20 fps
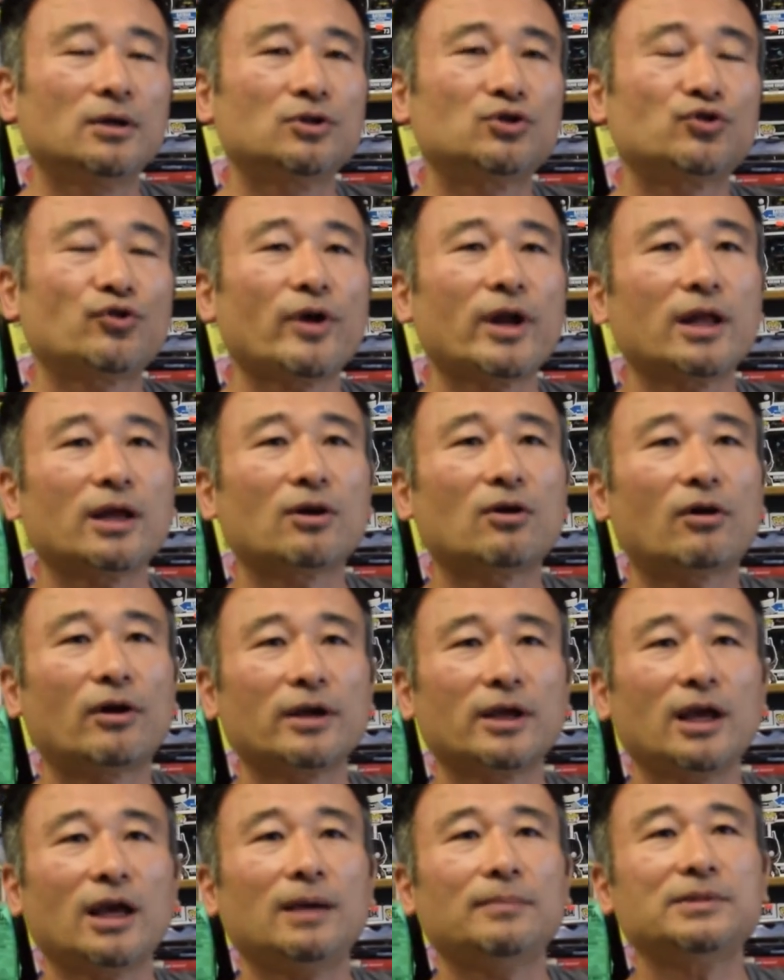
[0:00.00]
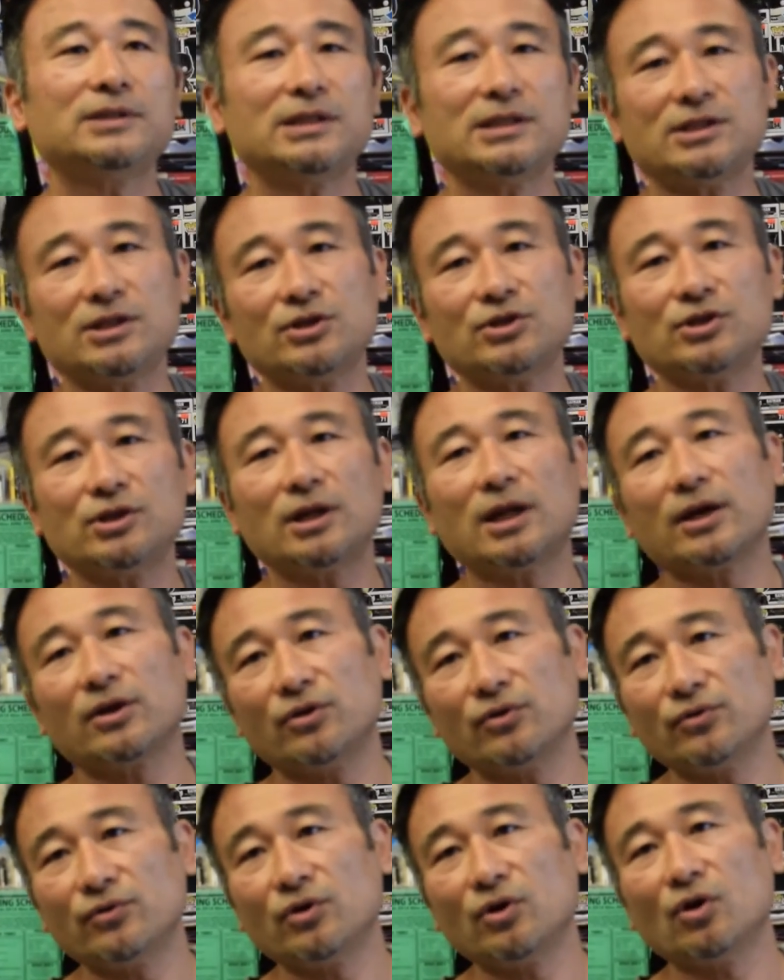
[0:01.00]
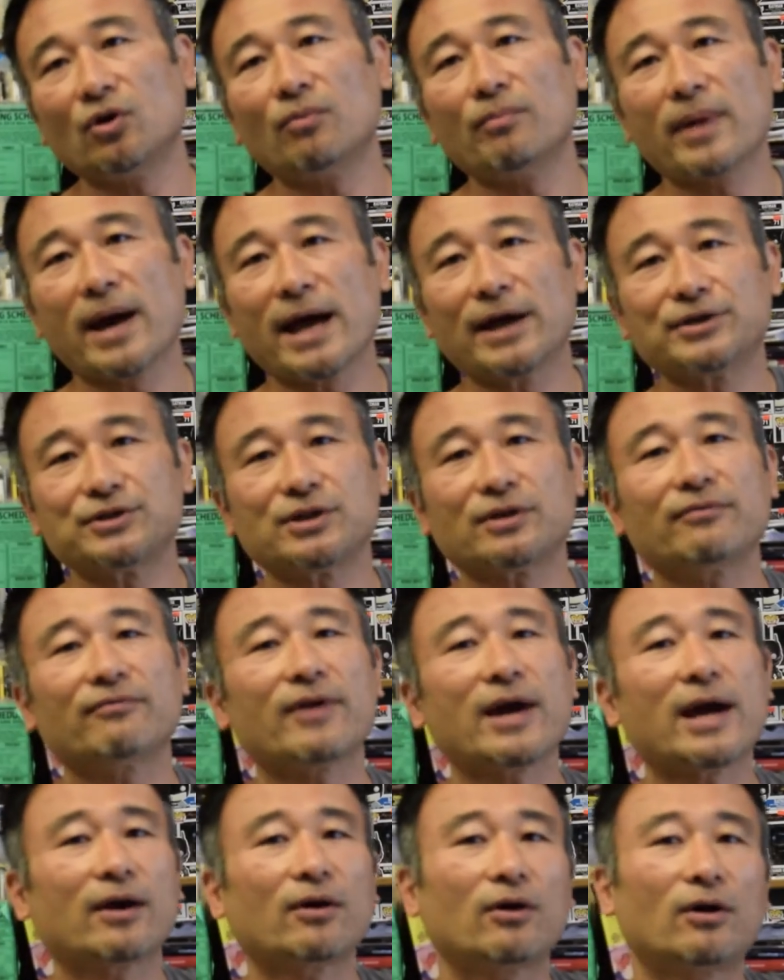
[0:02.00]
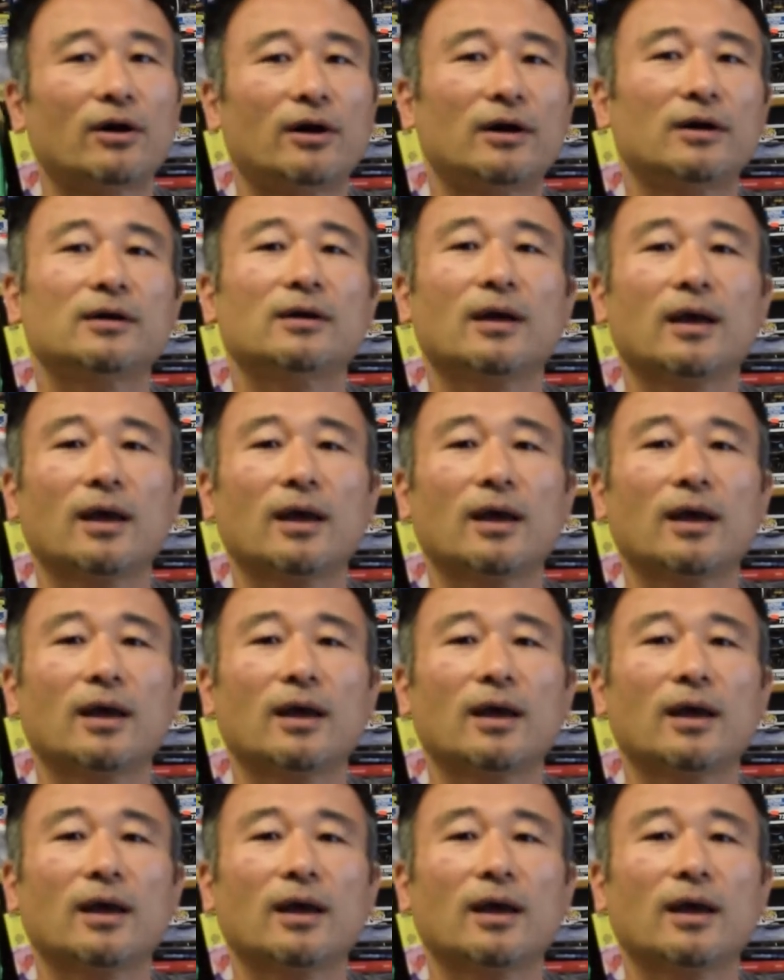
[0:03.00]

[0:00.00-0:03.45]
trading card games, C C G like Yu-Gi-Oh, Magic, Vanguard.